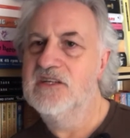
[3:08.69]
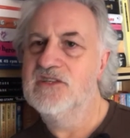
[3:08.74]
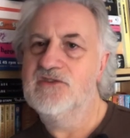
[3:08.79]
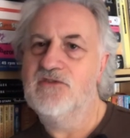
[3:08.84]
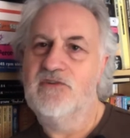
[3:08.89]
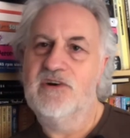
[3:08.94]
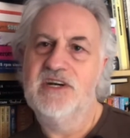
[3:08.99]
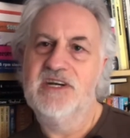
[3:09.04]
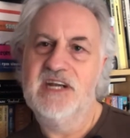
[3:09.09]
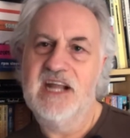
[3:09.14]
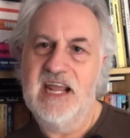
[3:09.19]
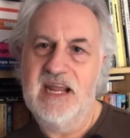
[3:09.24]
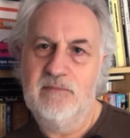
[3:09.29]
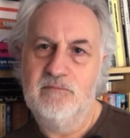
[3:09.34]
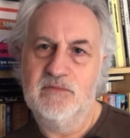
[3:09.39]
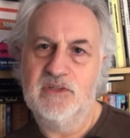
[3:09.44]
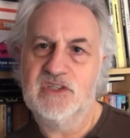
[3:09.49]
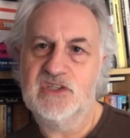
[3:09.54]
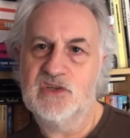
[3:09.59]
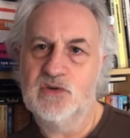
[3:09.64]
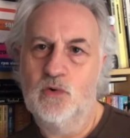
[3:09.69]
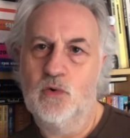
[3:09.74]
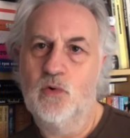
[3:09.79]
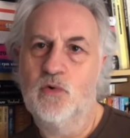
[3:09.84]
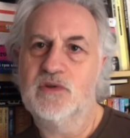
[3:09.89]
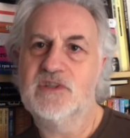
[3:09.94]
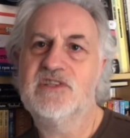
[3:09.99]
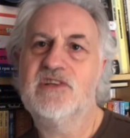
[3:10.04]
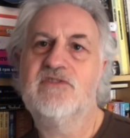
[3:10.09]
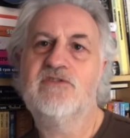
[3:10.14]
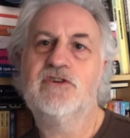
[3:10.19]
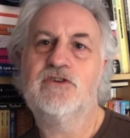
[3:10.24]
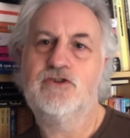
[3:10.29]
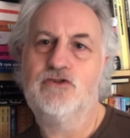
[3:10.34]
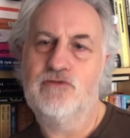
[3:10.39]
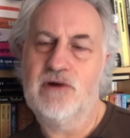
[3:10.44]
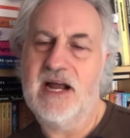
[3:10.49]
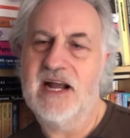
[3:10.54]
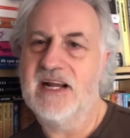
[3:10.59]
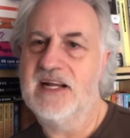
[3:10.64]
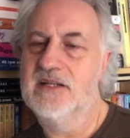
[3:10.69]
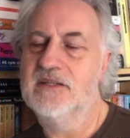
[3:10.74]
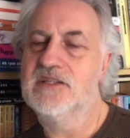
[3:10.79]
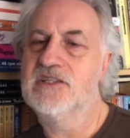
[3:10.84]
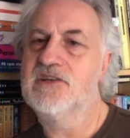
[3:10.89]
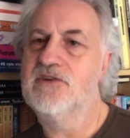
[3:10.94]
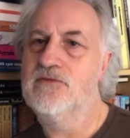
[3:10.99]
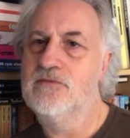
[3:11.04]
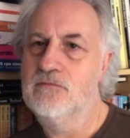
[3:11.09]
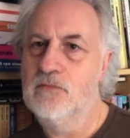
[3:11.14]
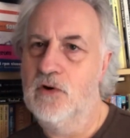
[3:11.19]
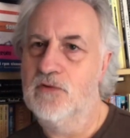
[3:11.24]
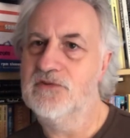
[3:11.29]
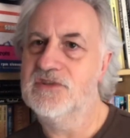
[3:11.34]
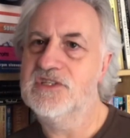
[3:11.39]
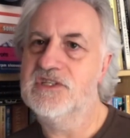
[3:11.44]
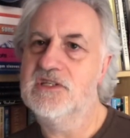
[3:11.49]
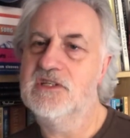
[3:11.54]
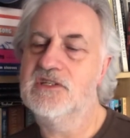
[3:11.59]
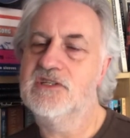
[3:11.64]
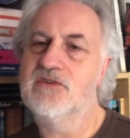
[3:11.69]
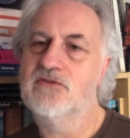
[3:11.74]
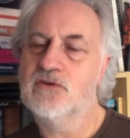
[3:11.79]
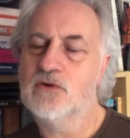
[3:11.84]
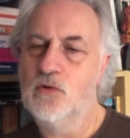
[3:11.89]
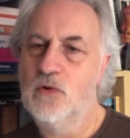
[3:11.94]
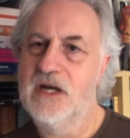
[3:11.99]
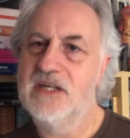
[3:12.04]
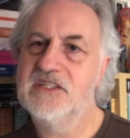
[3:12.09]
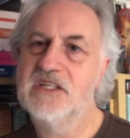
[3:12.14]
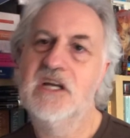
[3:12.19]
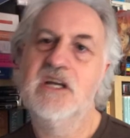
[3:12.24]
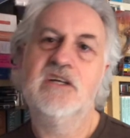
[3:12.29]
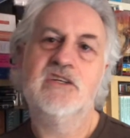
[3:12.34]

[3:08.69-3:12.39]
There are named swords, there are dragons, there are monsters, there are quests.